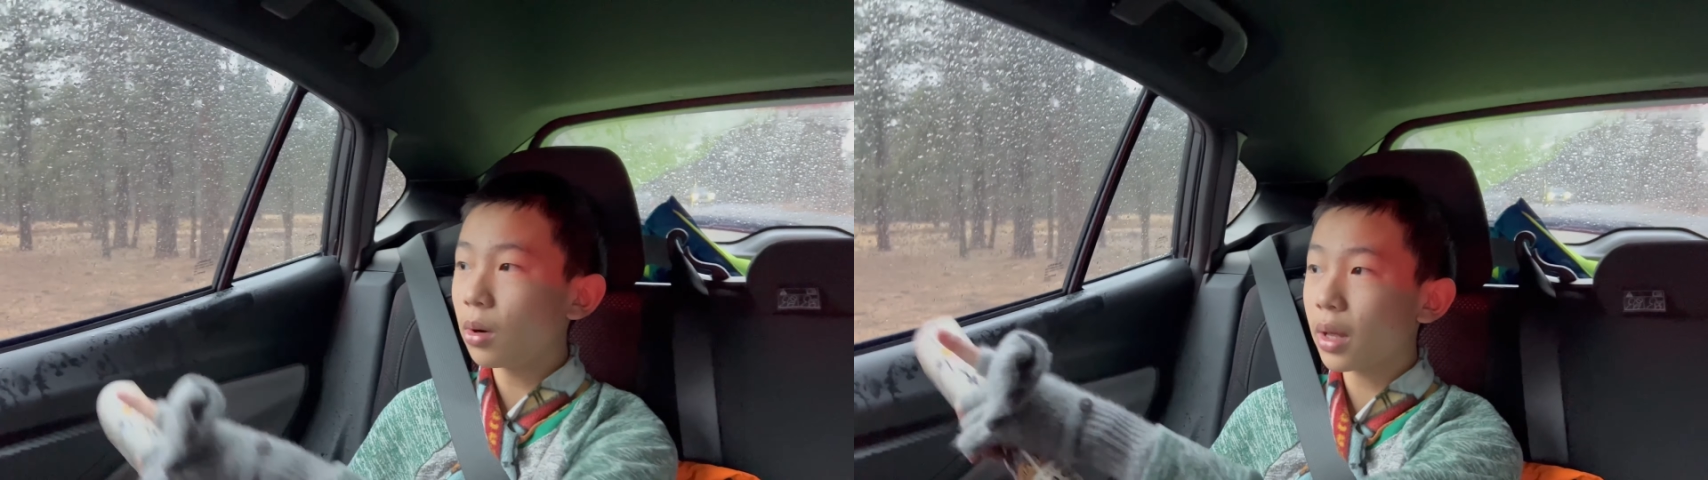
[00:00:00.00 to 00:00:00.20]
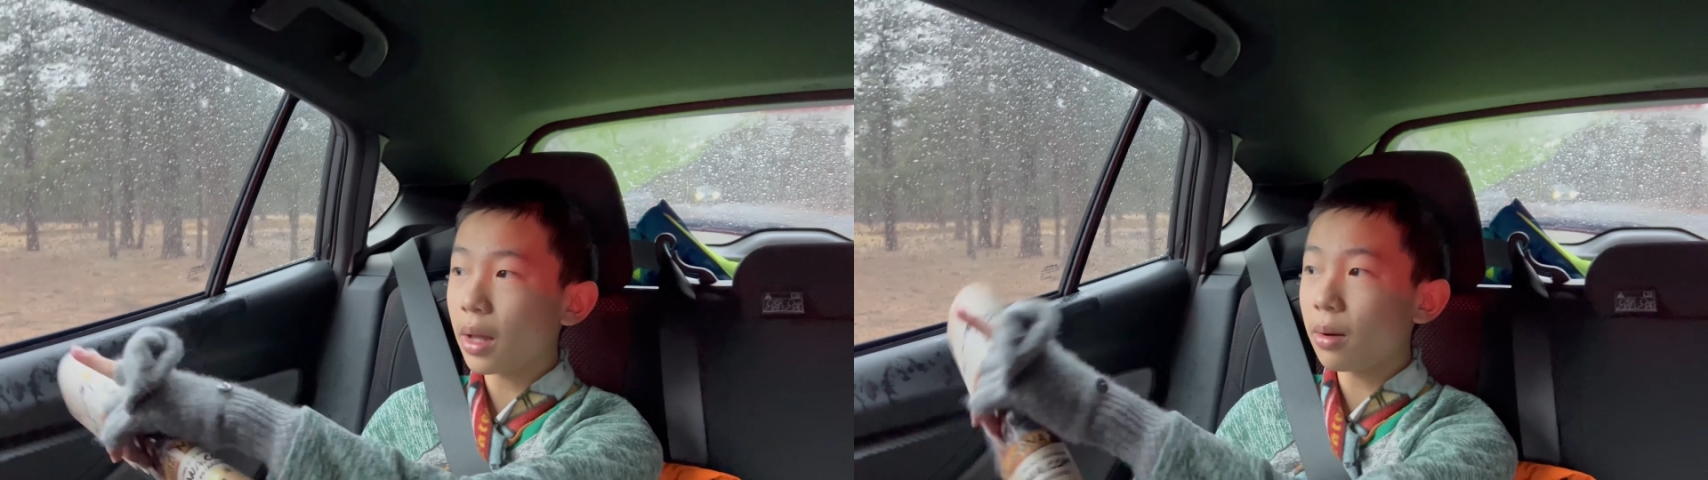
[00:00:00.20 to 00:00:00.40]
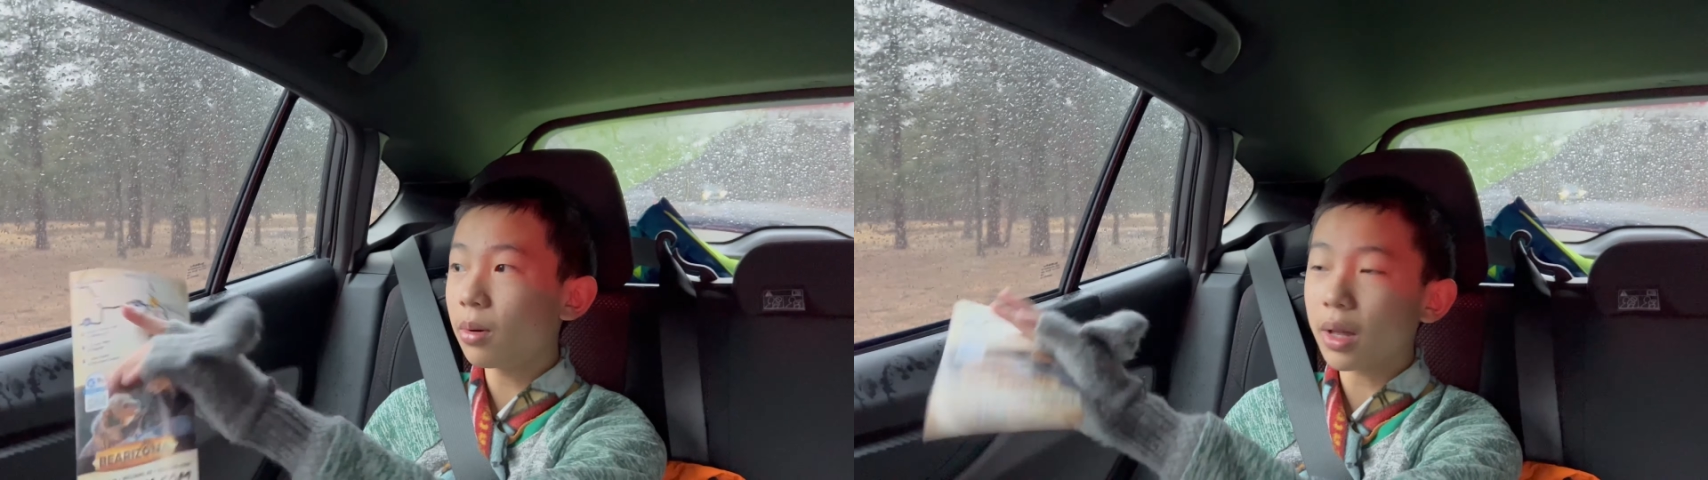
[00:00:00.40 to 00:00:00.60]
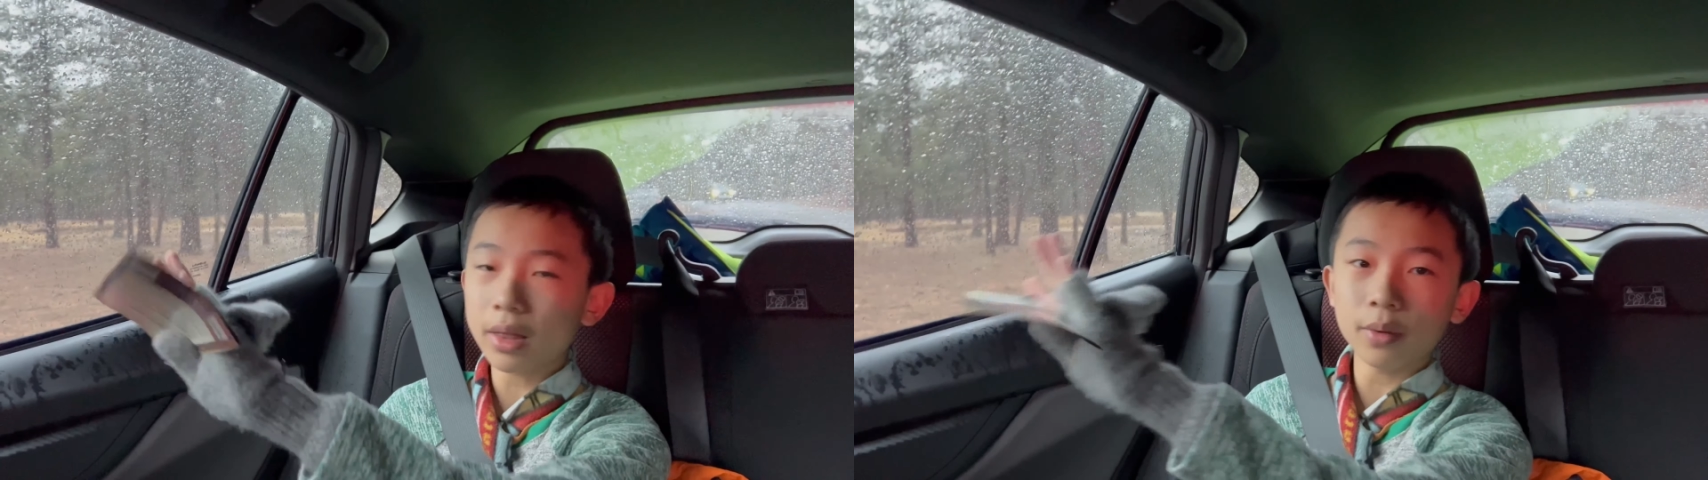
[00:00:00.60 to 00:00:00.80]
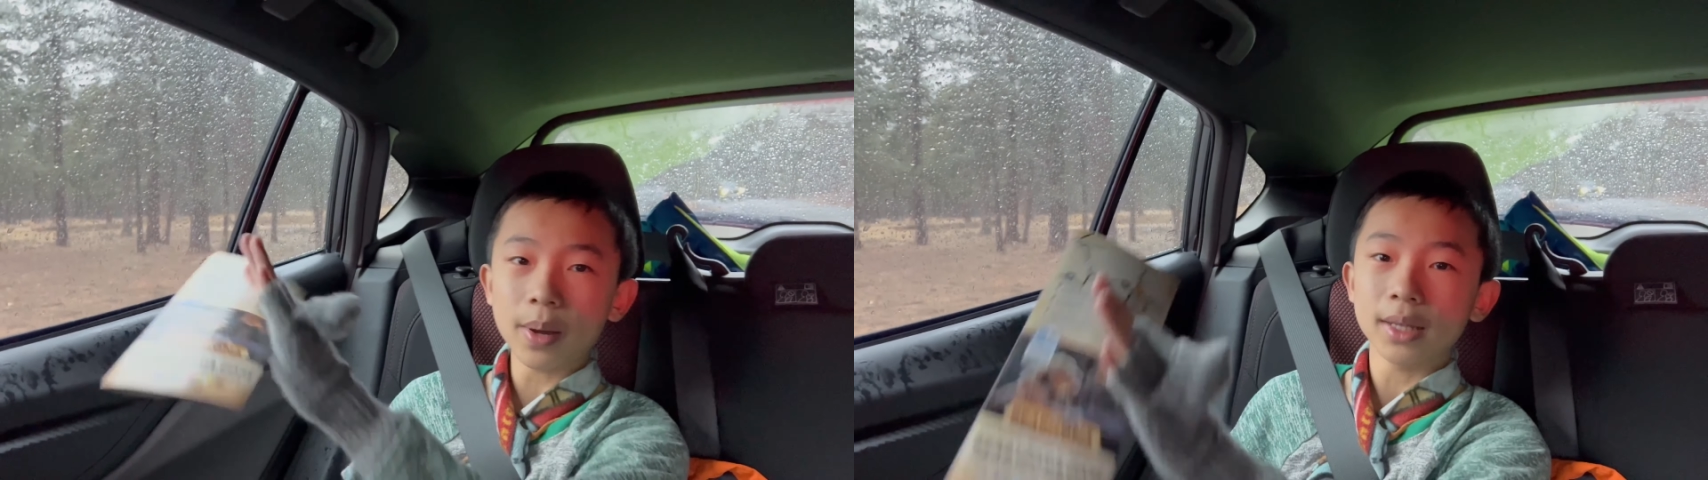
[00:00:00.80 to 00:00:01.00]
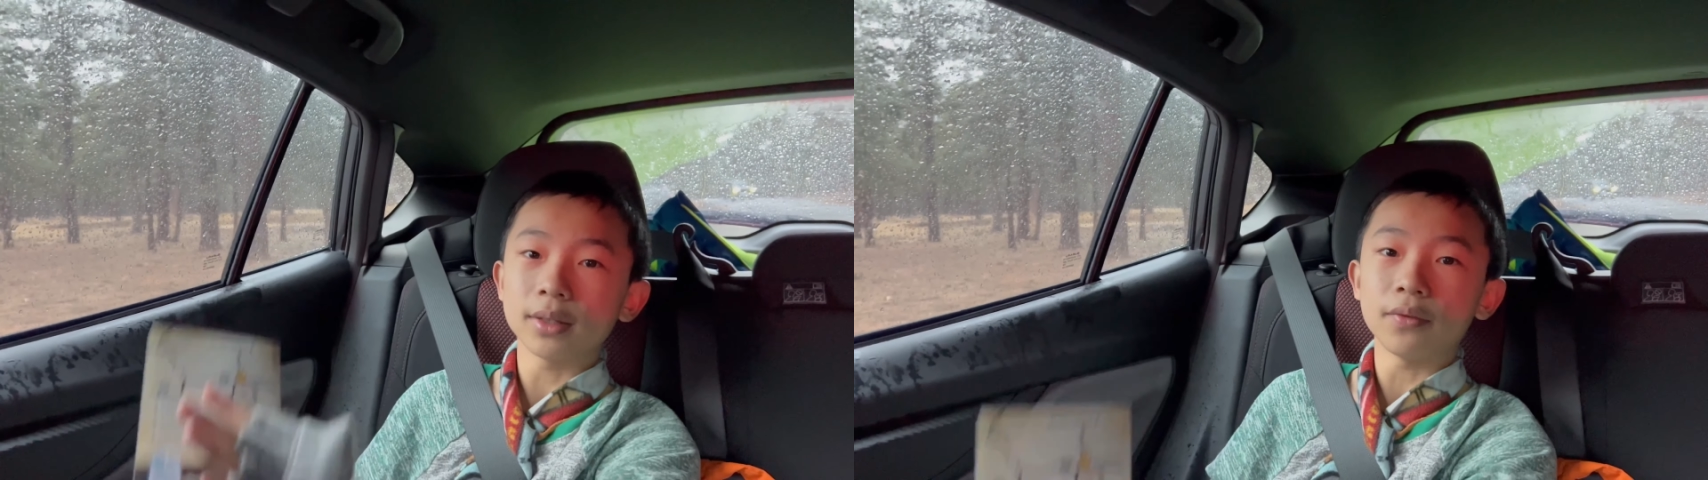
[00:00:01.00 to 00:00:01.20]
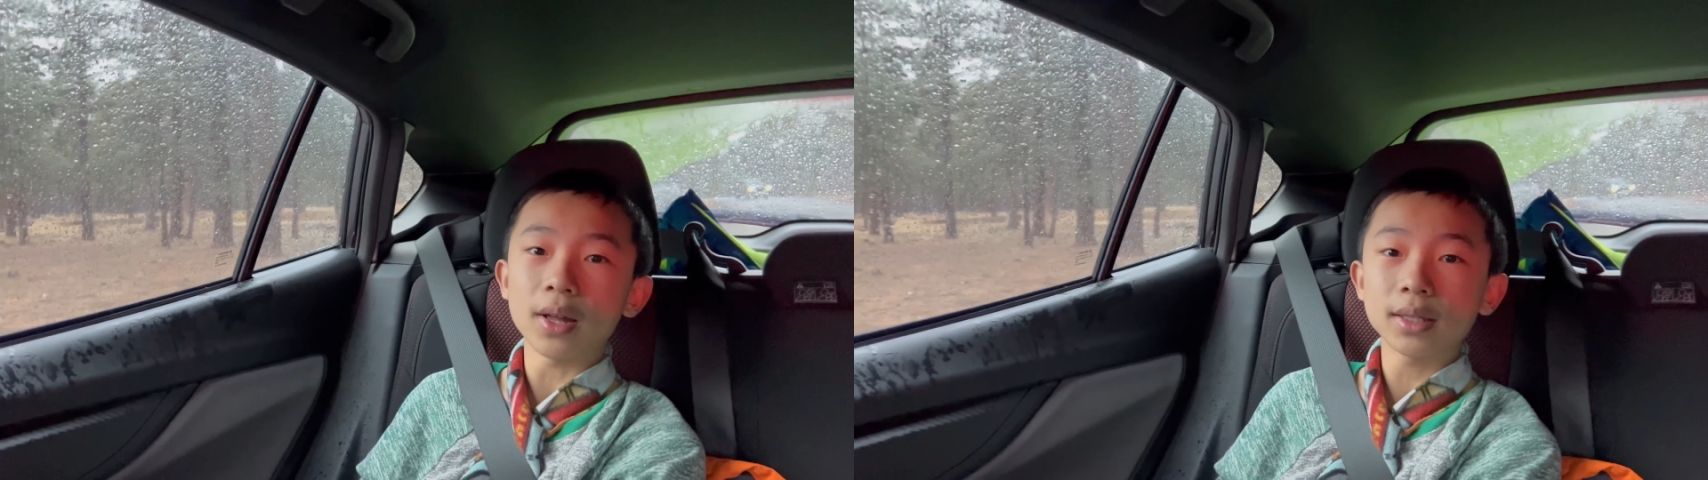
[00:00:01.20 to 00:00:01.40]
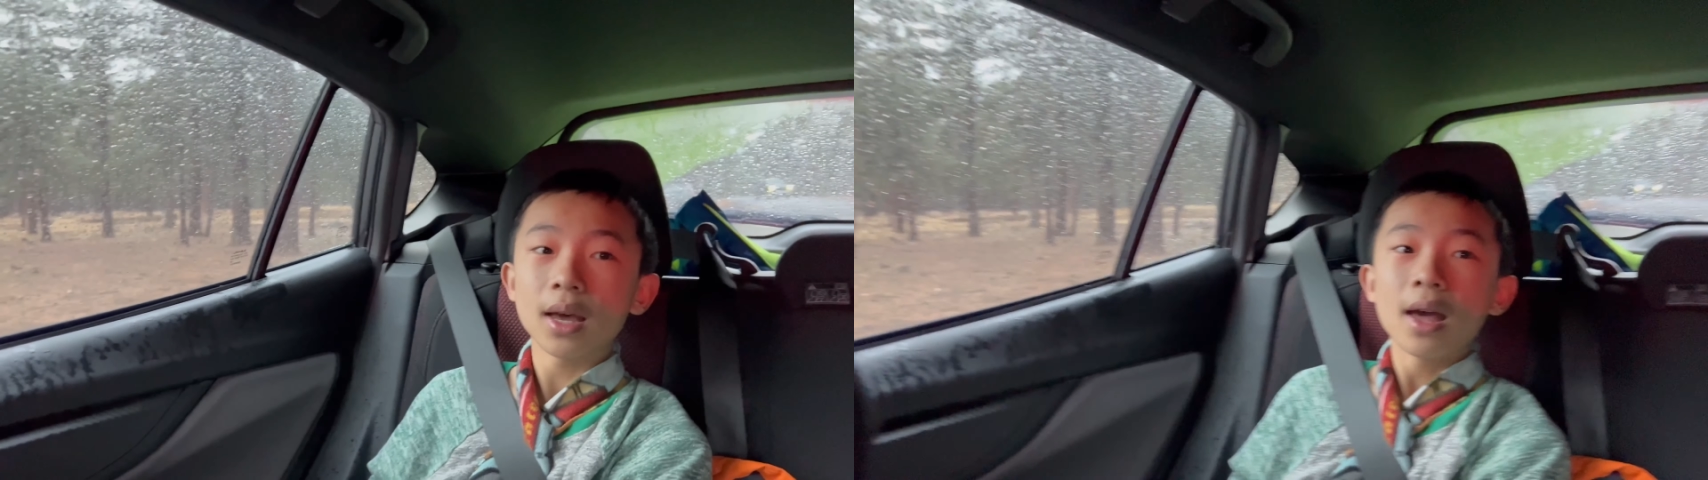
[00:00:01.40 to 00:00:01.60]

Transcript: we'll get we'll get there past the fence.